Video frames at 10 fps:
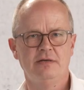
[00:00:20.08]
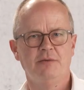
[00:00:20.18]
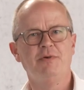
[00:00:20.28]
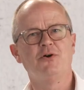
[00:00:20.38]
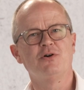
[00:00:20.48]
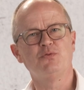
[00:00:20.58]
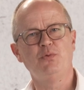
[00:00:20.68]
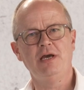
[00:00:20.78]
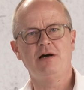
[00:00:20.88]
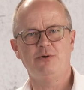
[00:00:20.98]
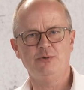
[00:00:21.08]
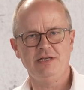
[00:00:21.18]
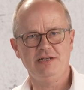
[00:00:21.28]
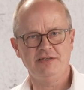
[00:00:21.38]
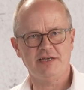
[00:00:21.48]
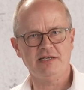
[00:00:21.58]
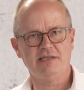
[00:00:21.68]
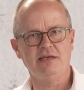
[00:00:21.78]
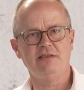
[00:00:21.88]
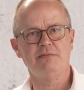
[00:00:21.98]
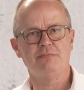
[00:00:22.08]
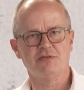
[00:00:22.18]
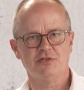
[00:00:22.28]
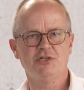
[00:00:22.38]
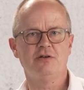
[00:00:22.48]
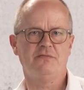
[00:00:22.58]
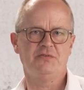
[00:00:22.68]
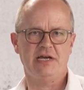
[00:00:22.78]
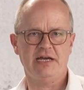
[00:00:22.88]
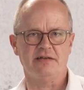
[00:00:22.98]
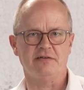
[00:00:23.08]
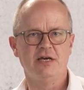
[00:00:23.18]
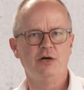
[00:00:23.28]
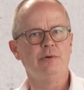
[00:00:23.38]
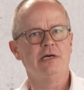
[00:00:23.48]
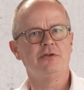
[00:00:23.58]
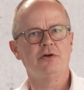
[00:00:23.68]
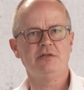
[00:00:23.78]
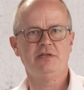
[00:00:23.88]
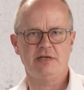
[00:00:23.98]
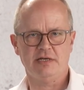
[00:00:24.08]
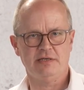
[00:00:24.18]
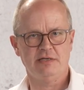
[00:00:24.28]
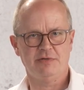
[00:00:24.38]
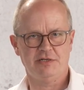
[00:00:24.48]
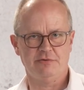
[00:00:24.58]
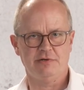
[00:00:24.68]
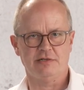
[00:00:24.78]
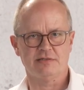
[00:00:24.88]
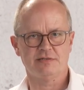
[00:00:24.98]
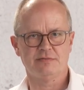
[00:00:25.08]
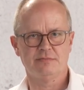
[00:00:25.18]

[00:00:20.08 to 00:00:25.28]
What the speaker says: Because we are only detecting the position of the hand, we are not detecting materials.